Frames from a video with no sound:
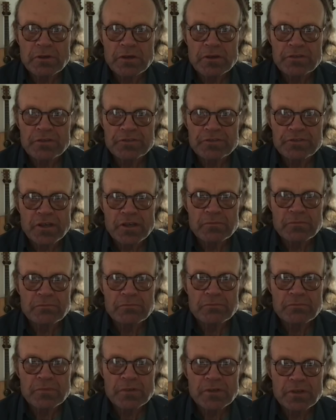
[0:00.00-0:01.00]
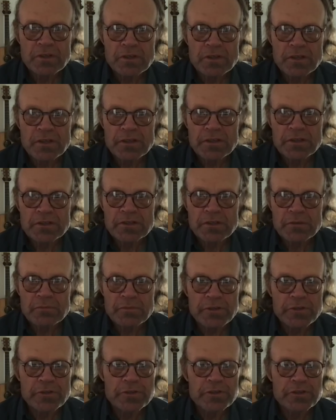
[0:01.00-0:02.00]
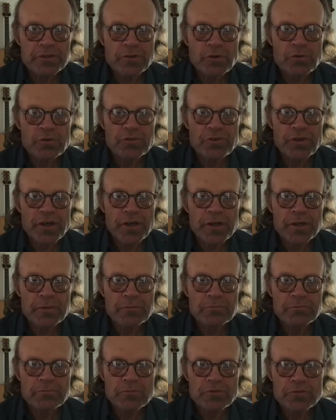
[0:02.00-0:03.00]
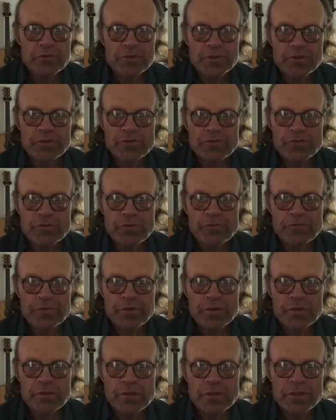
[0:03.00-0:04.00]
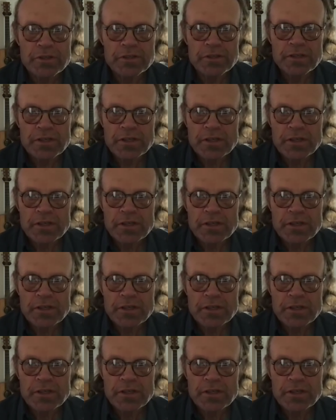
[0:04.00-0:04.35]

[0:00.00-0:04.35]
some in American old-time traditional fiddling,